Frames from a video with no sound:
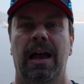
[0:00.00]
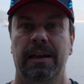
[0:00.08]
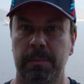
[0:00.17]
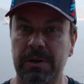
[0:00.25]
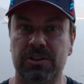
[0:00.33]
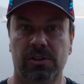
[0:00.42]
and
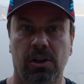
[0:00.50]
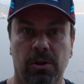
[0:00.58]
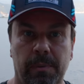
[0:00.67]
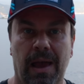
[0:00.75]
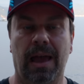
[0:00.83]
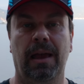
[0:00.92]
a beach
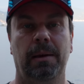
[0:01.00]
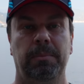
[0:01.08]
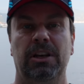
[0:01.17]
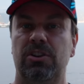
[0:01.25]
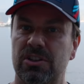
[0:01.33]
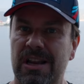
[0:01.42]
club,
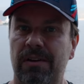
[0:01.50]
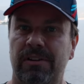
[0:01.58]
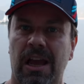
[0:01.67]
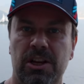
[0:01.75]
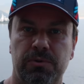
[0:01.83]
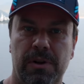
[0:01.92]
but it doesn't have an
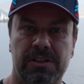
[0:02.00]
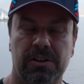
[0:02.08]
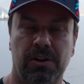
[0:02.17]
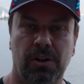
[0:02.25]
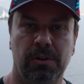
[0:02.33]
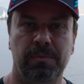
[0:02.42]
ice-rated hull.